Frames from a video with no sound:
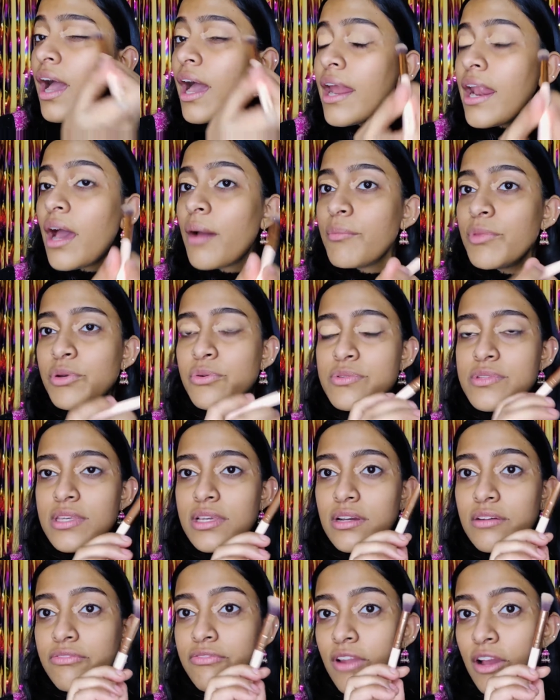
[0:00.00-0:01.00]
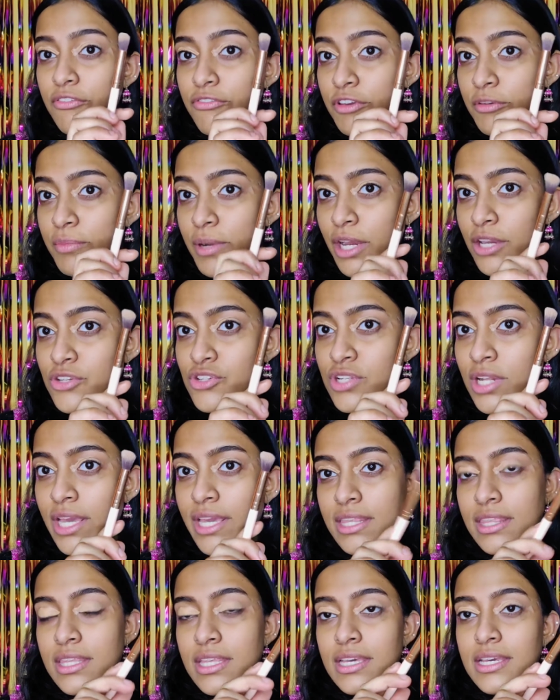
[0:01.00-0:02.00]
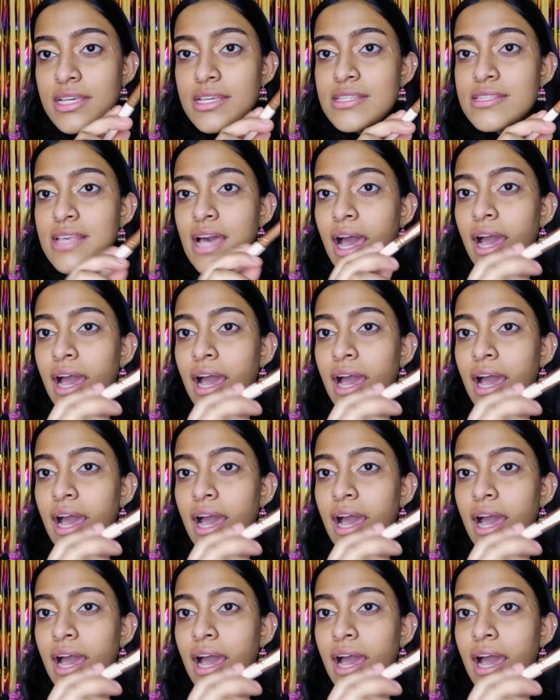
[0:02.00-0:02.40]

And I'm using a fluffy brush like this.